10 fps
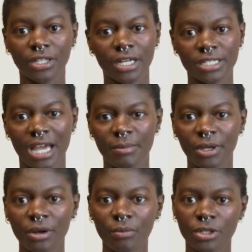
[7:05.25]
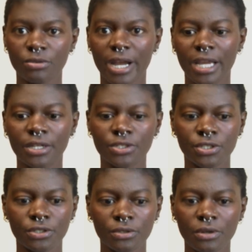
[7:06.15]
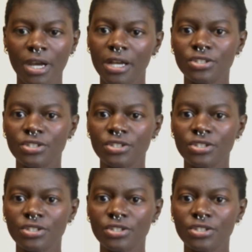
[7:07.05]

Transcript: long time ago, and we're trying to